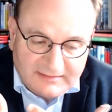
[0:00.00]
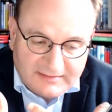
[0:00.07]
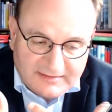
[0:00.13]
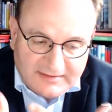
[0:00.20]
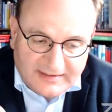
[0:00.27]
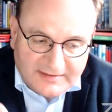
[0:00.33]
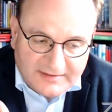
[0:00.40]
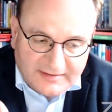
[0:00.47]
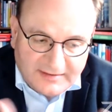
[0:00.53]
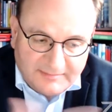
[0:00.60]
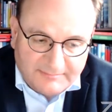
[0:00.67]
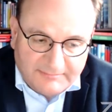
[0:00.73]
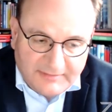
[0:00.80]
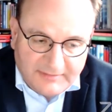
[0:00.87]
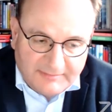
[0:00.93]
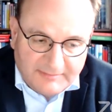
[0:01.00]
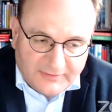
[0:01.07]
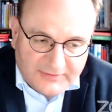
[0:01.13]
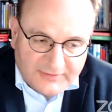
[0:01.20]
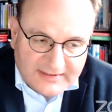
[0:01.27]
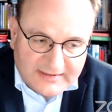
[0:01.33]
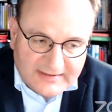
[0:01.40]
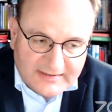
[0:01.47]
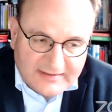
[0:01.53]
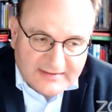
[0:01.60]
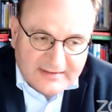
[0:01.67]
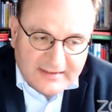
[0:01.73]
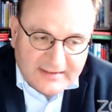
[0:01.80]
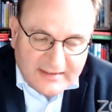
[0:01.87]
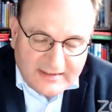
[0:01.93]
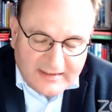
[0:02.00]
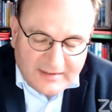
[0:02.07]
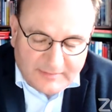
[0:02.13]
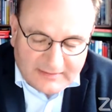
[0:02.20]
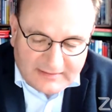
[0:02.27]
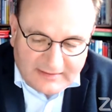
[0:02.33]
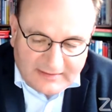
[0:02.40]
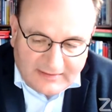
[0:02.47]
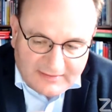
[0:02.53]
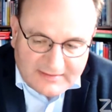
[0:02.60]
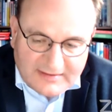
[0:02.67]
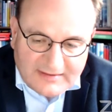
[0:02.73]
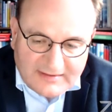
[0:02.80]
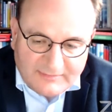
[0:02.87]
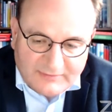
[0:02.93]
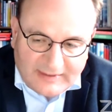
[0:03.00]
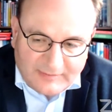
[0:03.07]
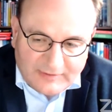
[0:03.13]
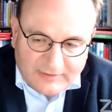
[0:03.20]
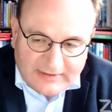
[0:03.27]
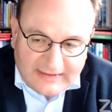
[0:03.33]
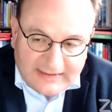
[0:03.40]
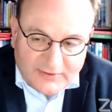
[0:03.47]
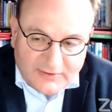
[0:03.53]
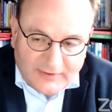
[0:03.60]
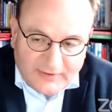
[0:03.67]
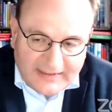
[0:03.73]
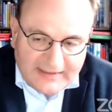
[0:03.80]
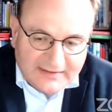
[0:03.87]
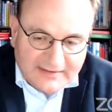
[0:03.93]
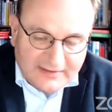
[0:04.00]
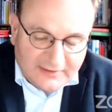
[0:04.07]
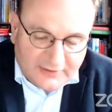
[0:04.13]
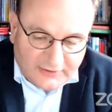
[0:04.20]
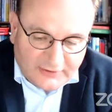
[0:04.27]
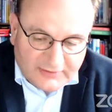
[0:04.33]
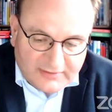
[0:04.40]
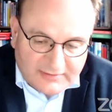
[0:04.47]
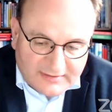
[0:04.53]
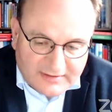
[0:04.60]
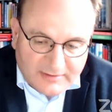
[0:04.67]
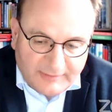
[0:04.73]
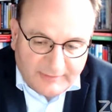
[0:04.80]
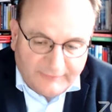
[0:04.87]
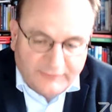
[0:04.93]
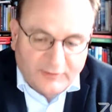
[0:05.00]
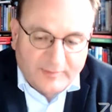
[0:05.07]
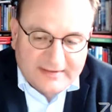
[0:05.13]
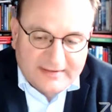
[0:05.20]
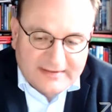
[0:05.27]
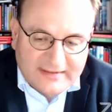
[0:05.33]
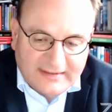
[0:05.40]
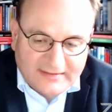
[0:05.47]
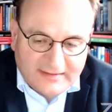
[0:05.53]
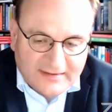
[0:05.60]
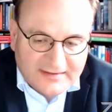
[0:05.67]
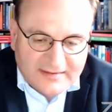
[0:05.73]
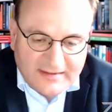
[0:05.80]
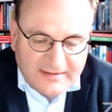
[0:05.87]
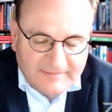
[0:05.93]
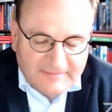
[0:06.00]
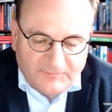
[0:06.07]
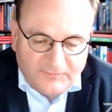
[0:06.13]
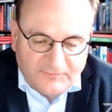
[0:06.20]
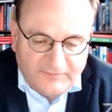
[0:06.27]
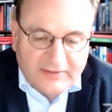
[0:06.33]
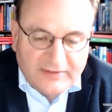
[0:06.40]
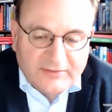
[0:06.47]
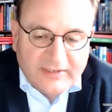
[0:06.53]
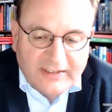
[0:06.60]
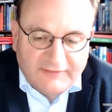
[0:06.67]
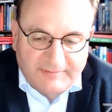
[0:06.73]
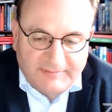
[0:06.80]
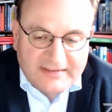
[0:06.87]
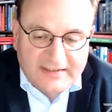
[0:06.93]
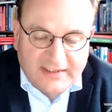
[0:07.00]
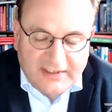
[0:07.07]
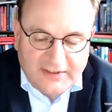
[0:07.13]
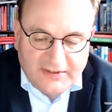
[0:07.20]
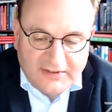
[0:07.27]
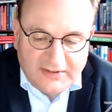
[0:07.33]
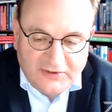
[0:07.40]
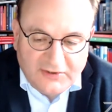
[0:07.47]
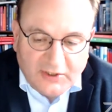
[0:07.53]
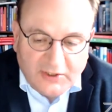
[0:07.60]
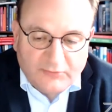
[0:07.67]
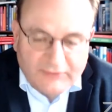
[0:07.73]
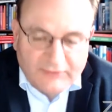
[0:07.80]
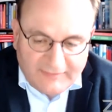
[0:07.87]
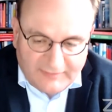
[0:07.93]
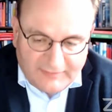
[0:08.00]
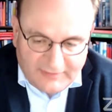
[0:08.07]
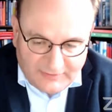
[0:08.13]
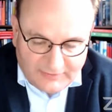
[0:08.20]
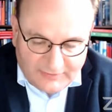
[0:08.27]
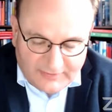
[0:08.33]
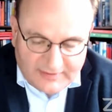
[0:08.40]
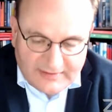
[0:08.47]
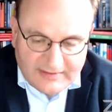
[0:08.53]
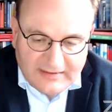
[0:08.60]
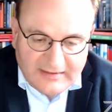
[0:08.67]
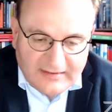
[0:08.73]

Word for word: such a, a process is. But the last thing, what I would like to highlight, in contrast to performance standards, where you have basically no revenues